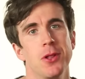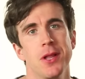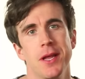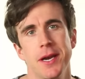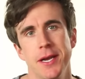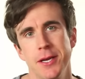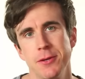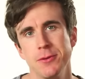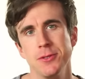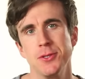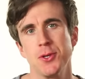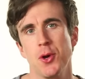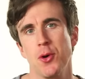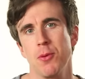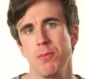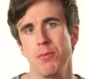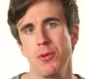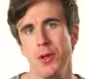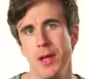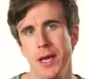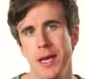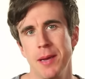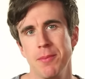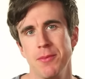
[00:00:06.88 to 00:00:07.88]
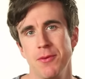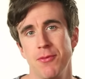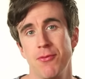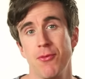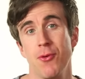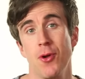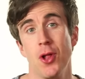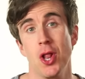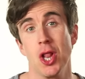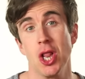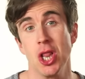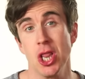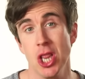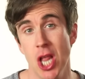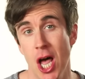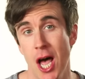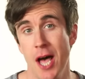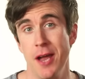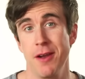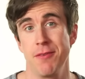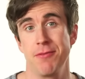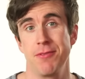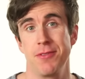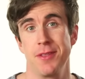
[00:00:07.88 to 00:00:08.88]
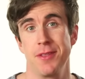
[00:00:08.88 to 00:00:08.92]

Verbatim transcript: Millennials are blamed for a lot of